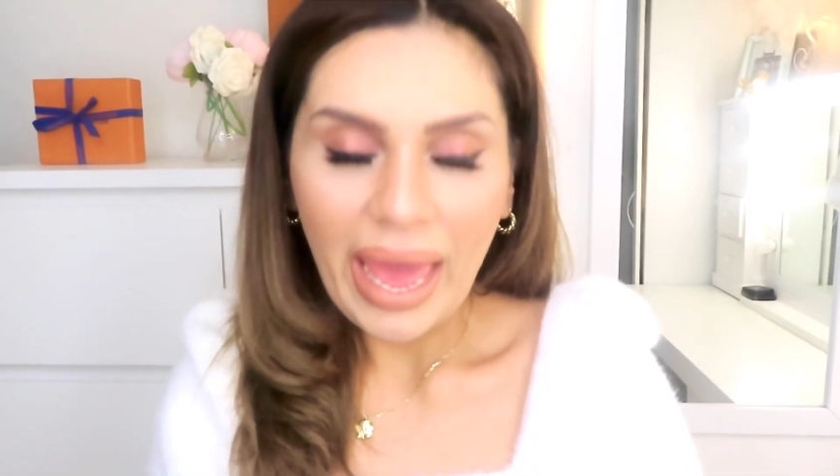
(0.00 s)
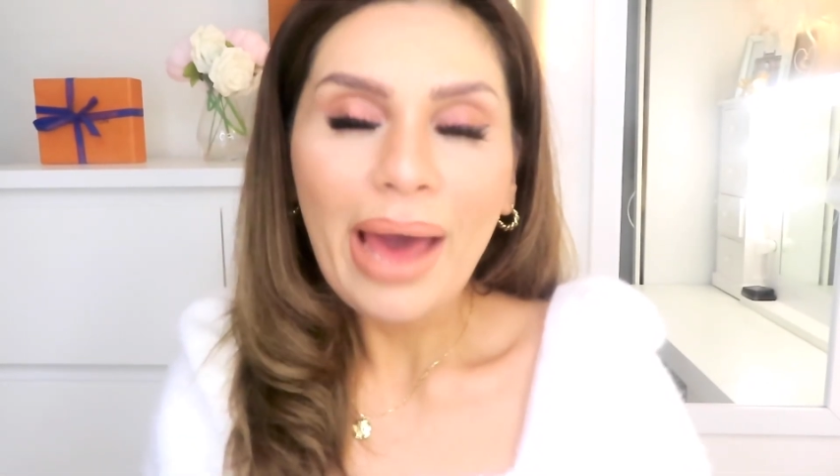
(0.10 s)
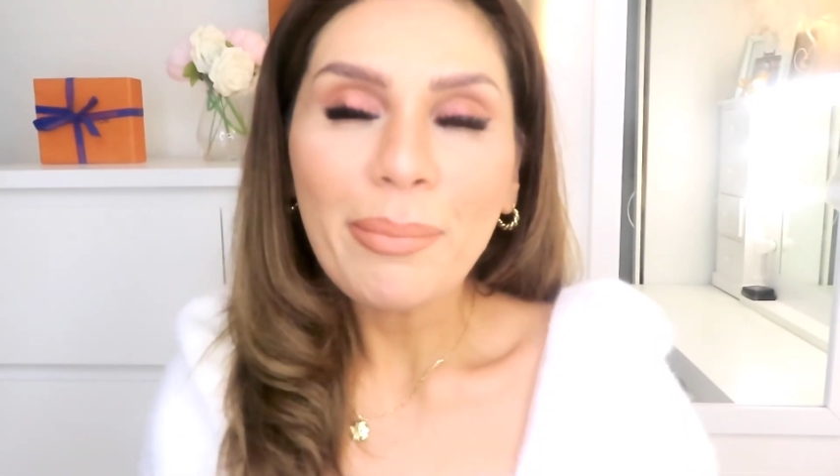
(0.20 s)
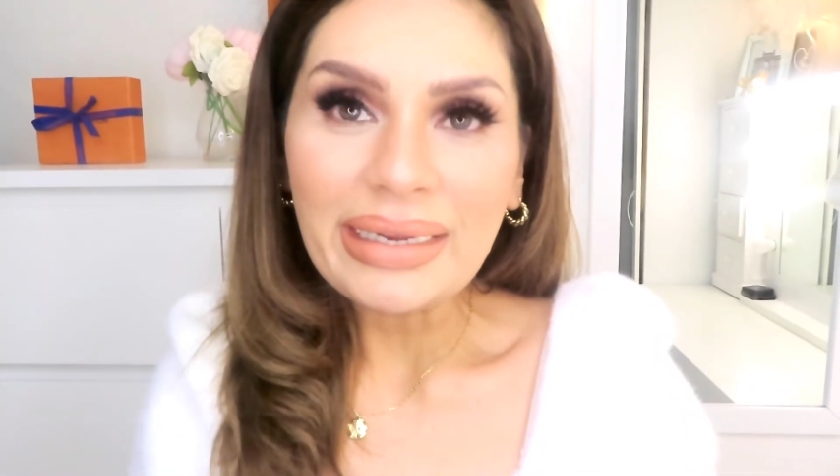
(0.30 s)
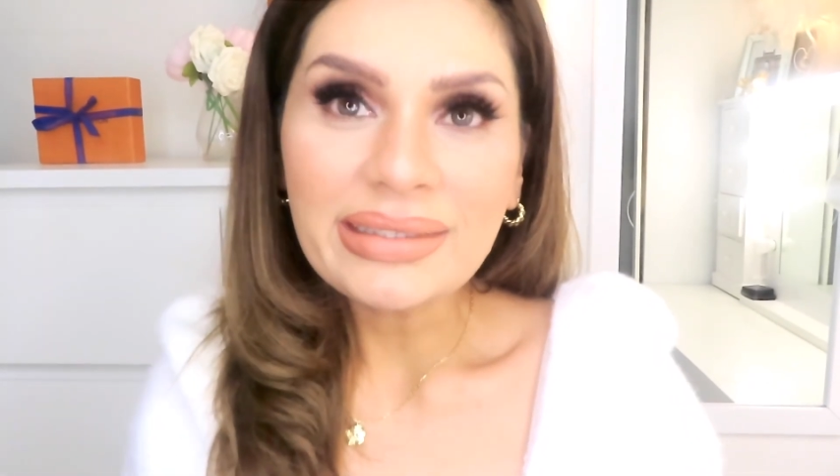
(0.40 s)

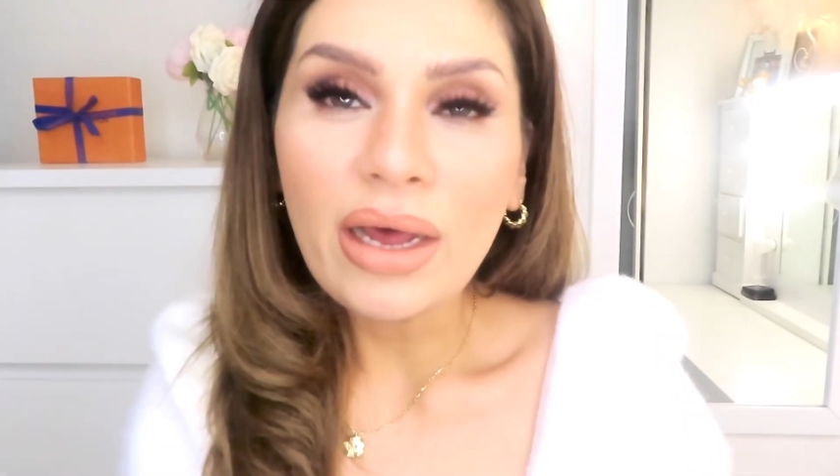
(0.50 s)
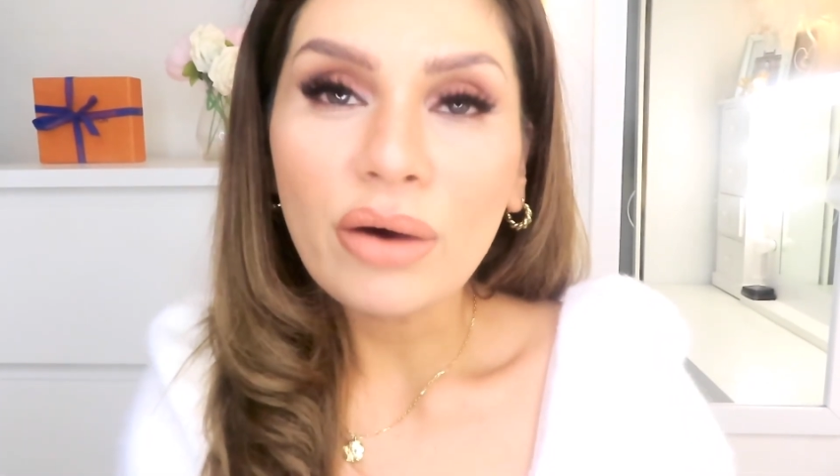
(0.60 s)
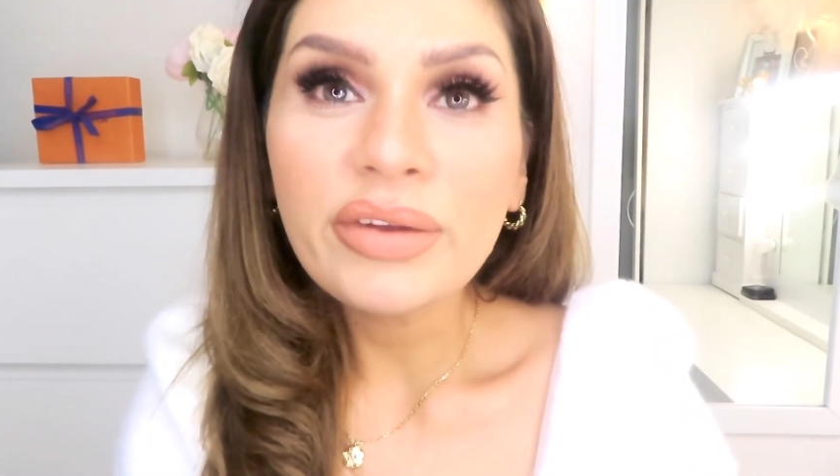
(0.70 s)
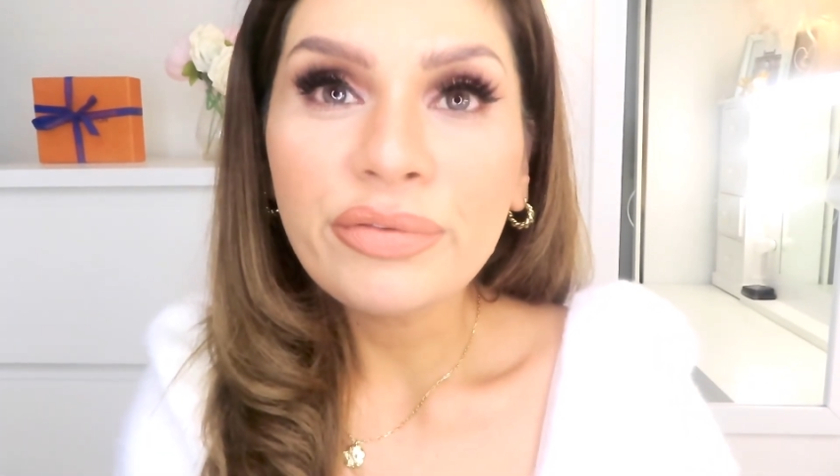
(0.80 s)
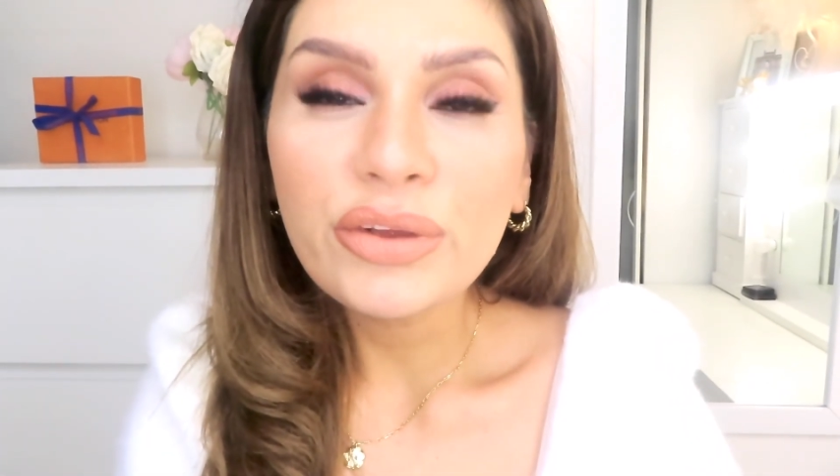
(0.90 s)
and
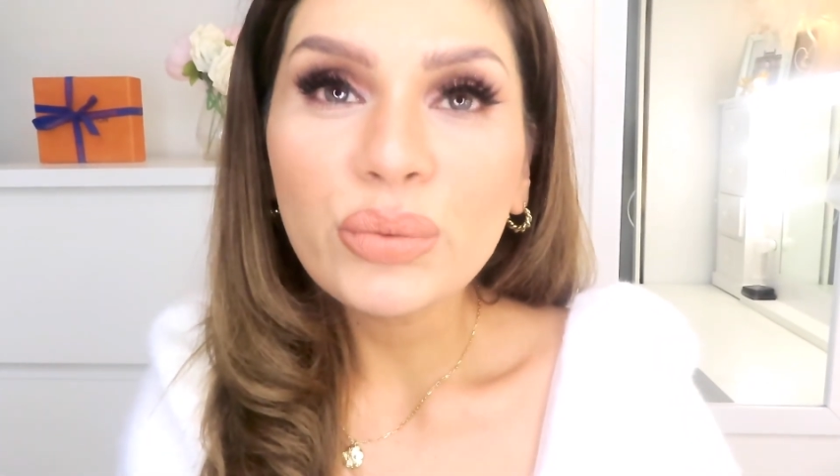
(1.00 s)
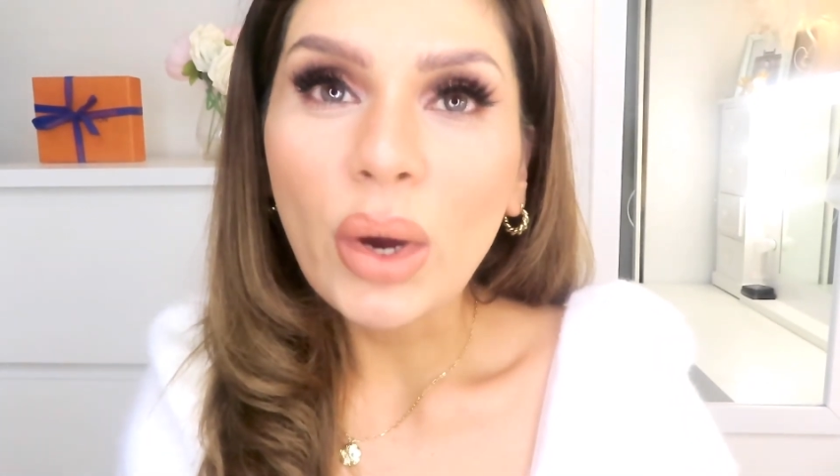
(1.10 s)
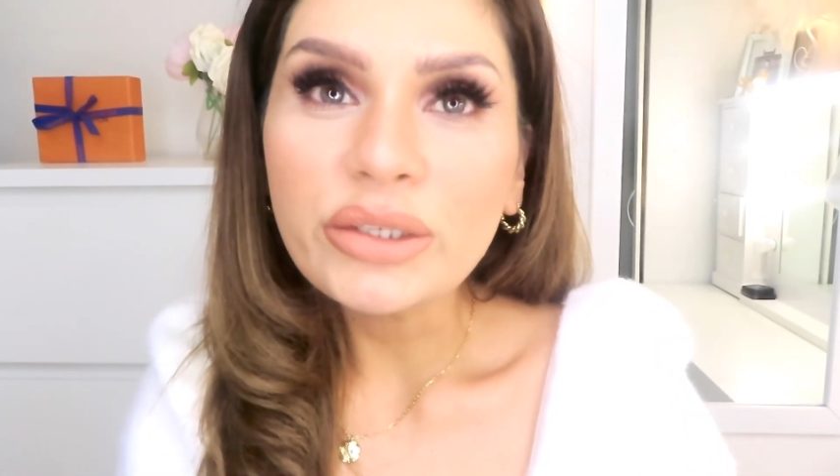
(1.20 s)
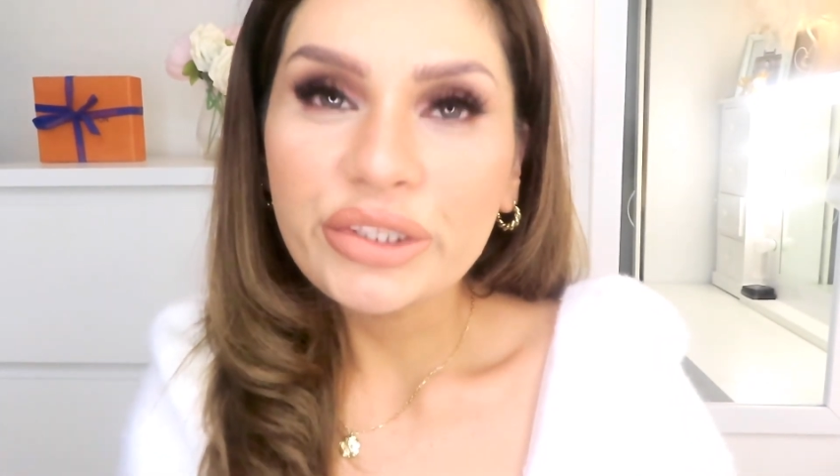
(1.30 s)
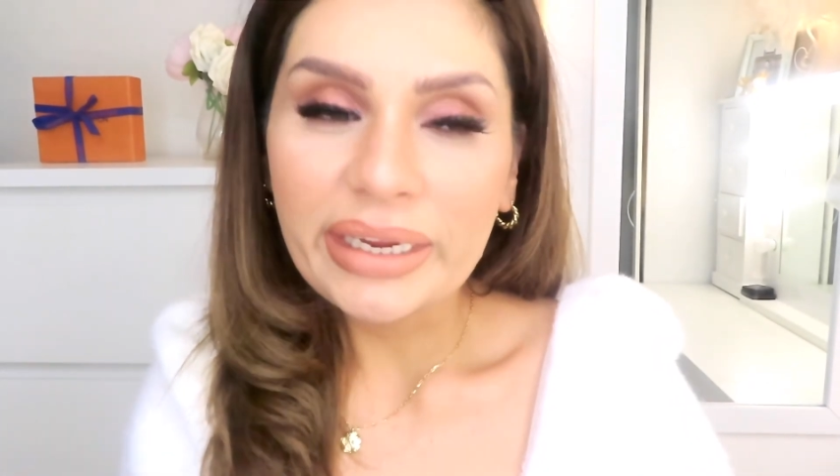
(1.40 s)
myself, if you
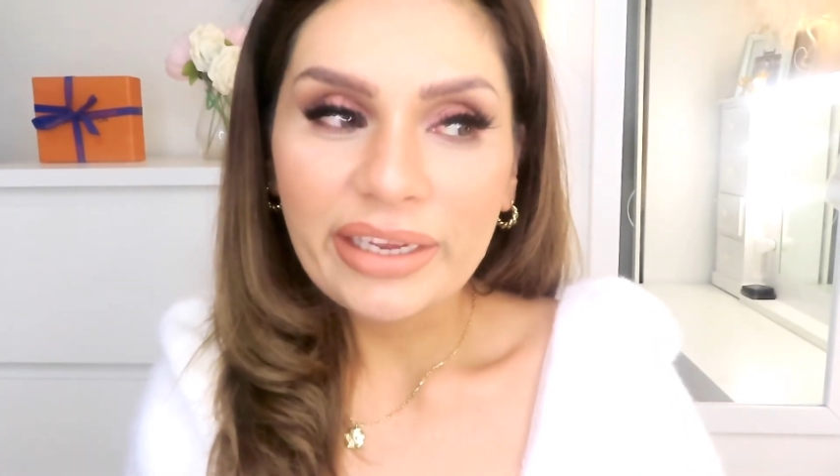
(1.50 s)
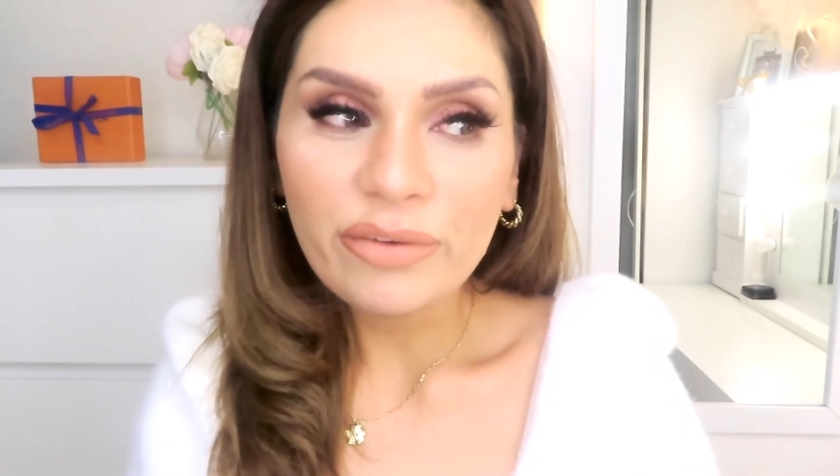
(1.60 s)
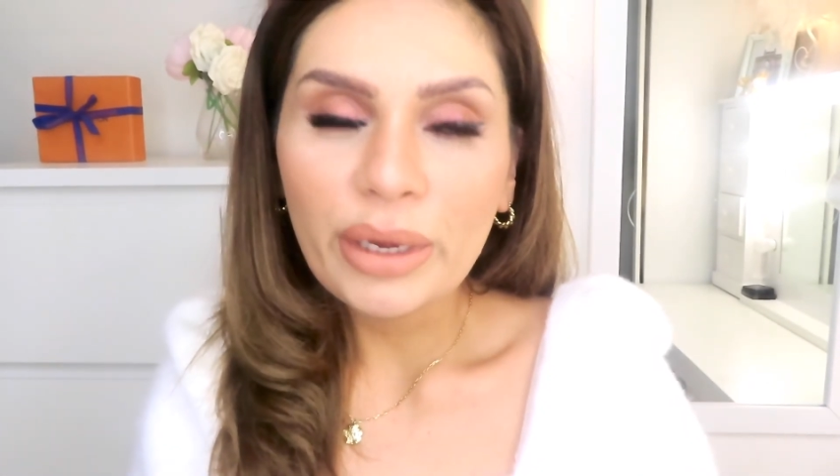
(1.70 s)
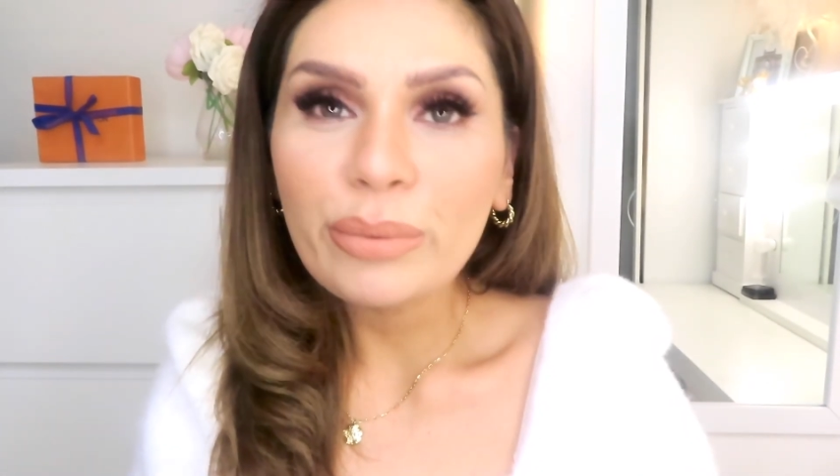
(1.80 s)
watched any of my